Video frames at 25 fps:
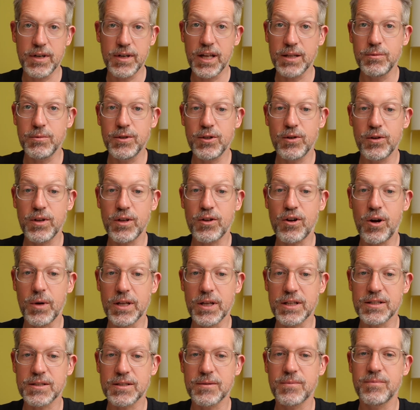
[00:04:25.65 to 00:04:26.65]
Let me know in the
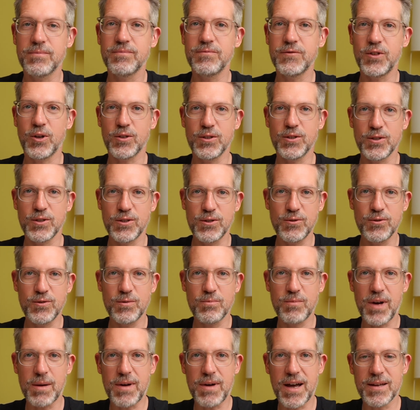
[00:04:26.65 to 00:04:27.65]
comments. Talk to you soon.
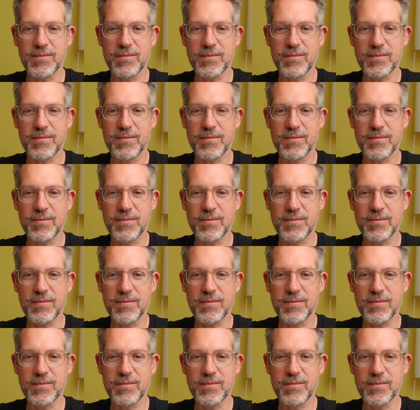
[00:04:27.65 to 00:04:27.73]
Bye bye.